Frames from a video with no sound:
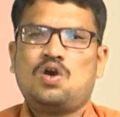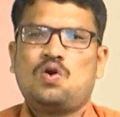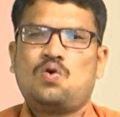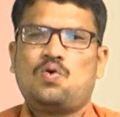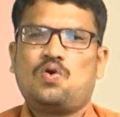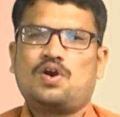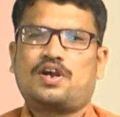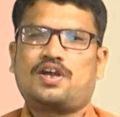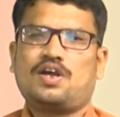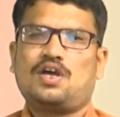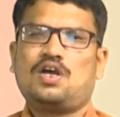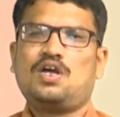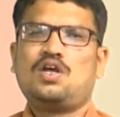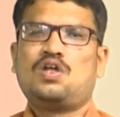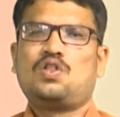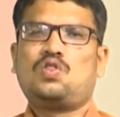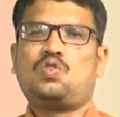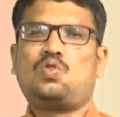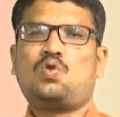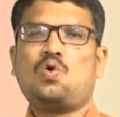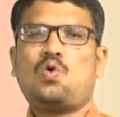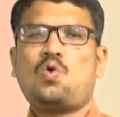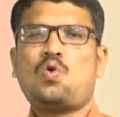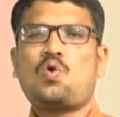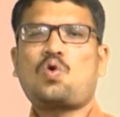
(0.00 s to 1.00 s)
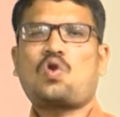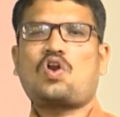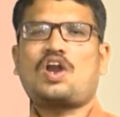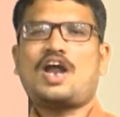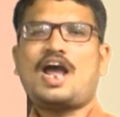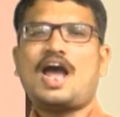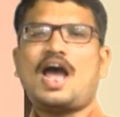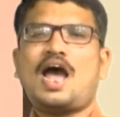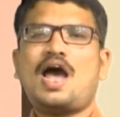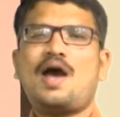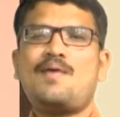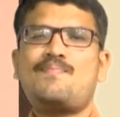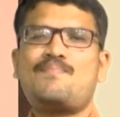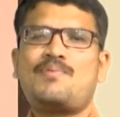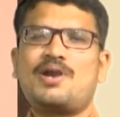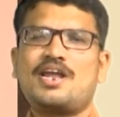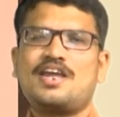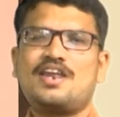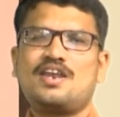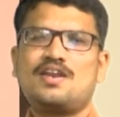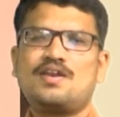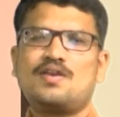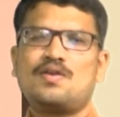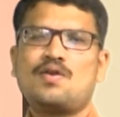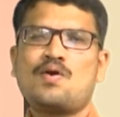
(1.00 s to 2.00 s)
Okay, though wrapped
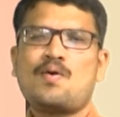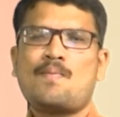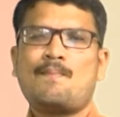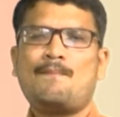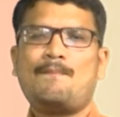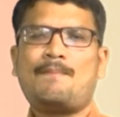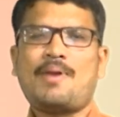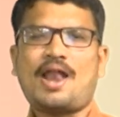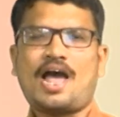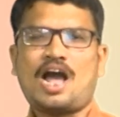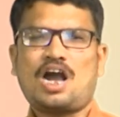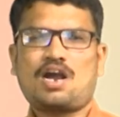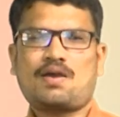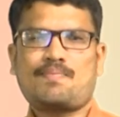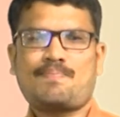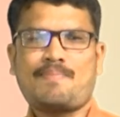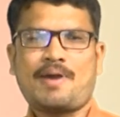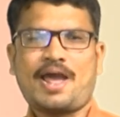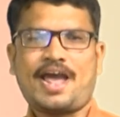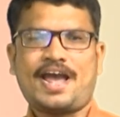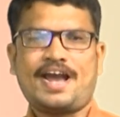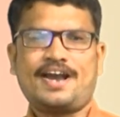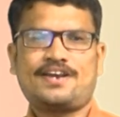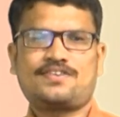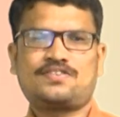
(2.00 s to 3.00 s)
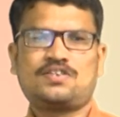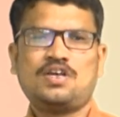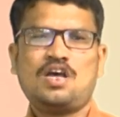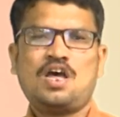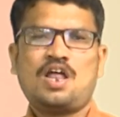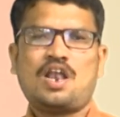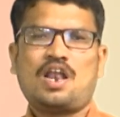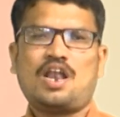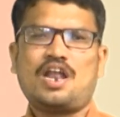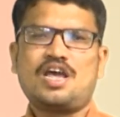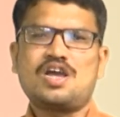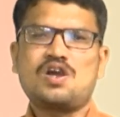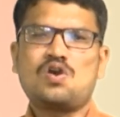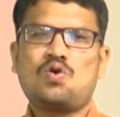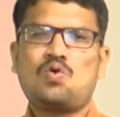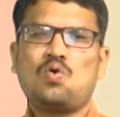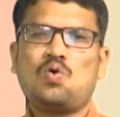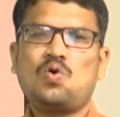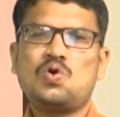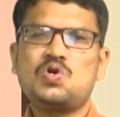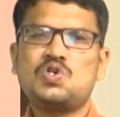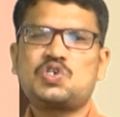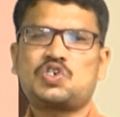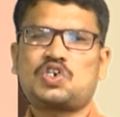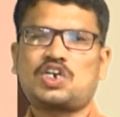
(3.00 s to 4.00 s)
in black packs like
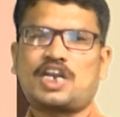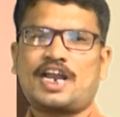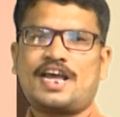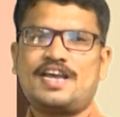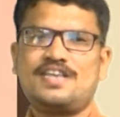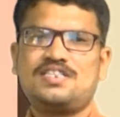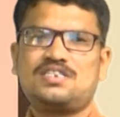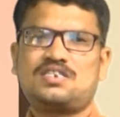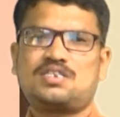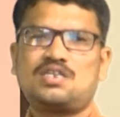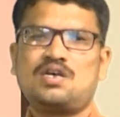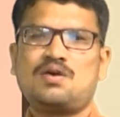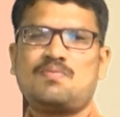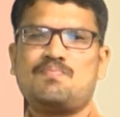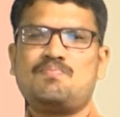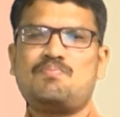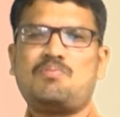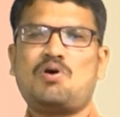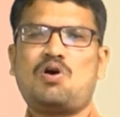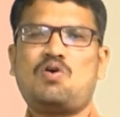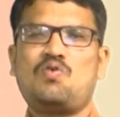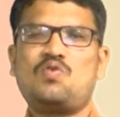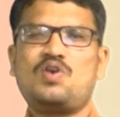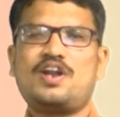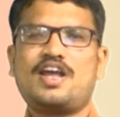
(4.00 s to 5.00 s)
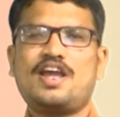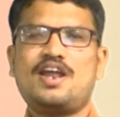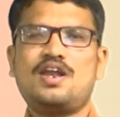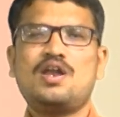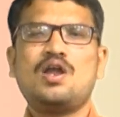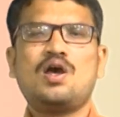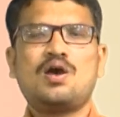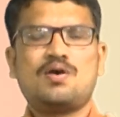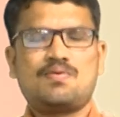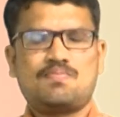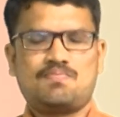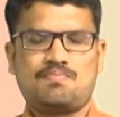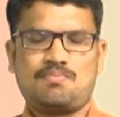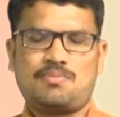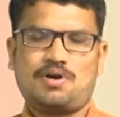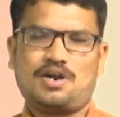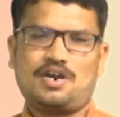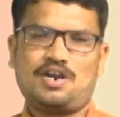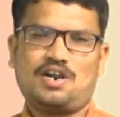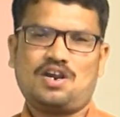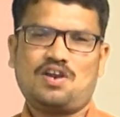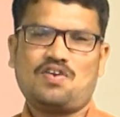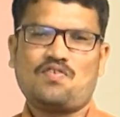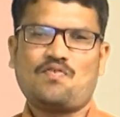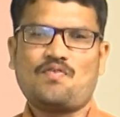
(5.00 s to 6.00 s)
gold strands bound in
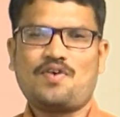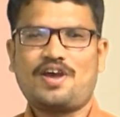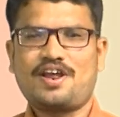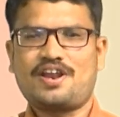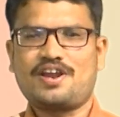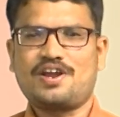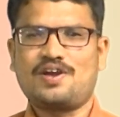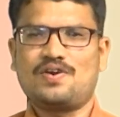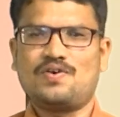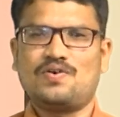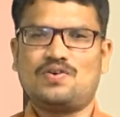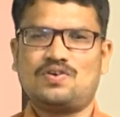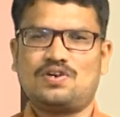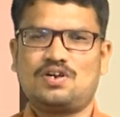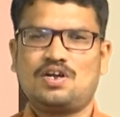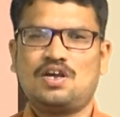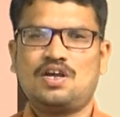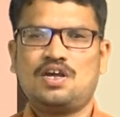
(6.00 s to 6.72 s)
mud. Very good.